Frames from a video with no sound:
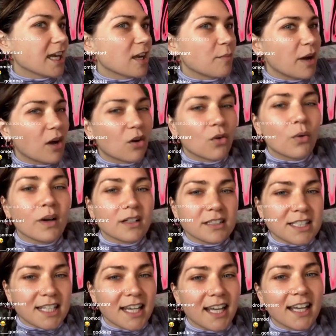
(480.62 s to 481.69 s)
about
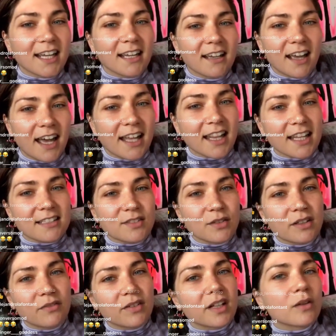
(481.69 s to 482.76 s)
quilting, and that's sort
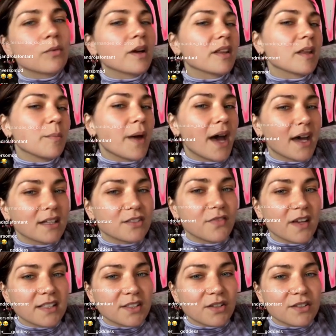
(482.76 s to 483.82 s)
of like where the patch
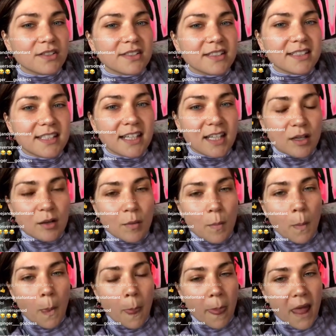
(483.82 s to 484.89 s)
vessels
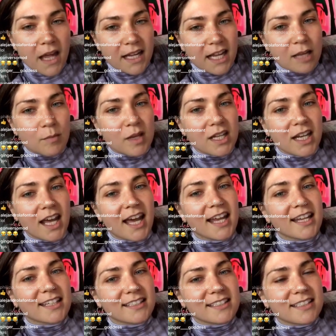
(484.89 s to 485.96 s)
came in.
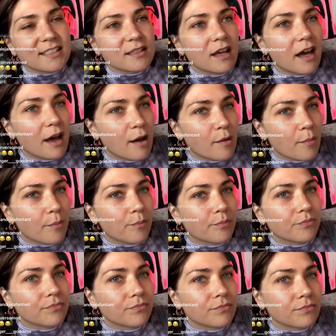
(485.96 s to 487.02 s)
And I
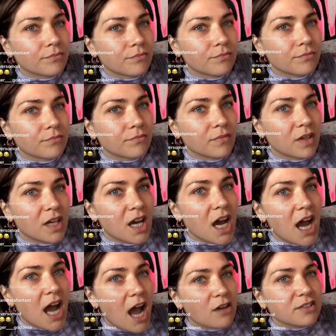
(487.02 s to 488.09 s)

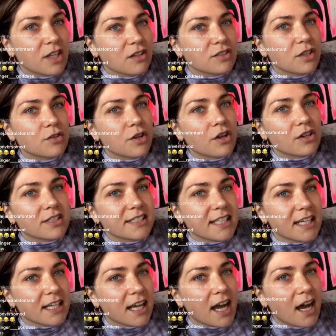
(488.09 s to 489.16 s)
was also
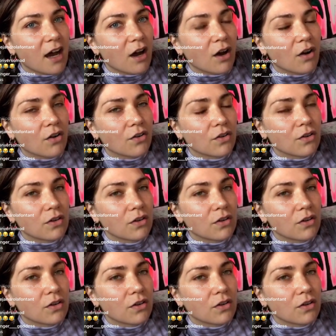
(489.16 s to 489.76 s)
noticing how